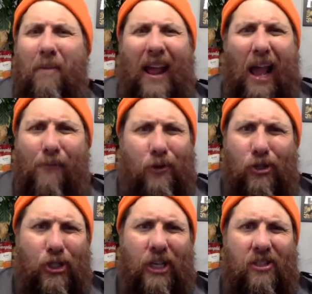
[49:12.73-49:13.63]
but half her
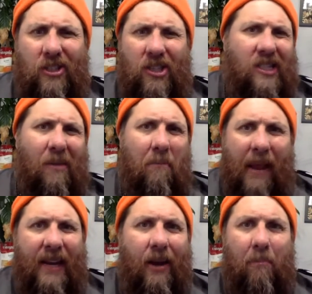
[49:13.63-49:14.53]
shit's just some
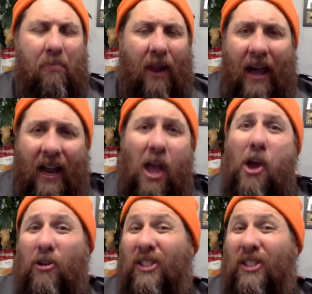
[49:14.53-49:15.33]
made-up plot,